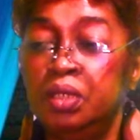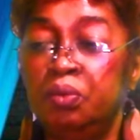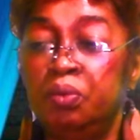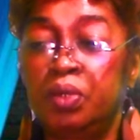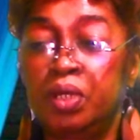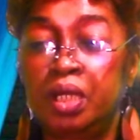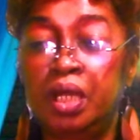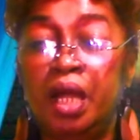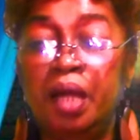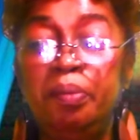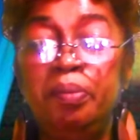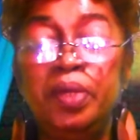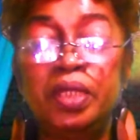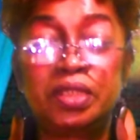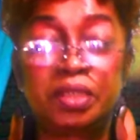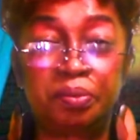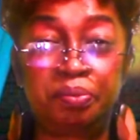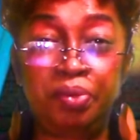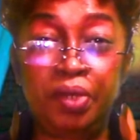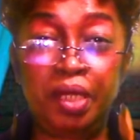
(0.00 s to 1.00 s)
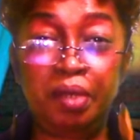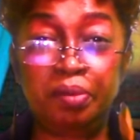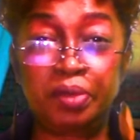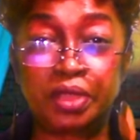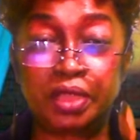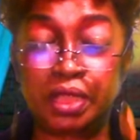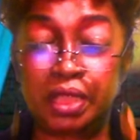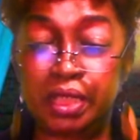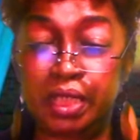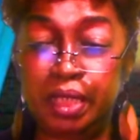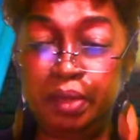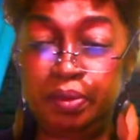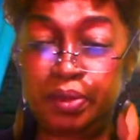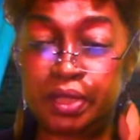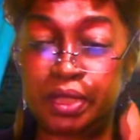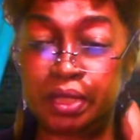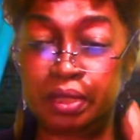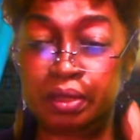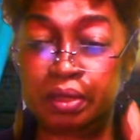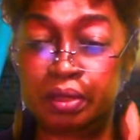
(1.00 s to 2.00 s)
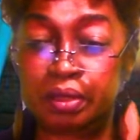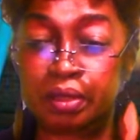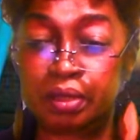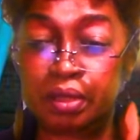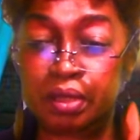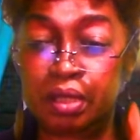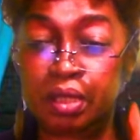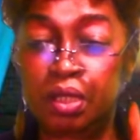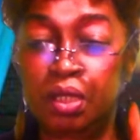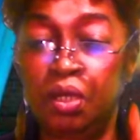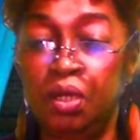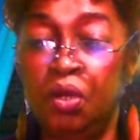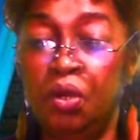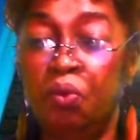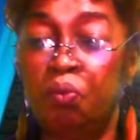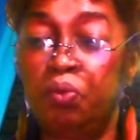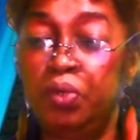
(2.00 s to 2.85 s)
When God makes a promise, he keeps it.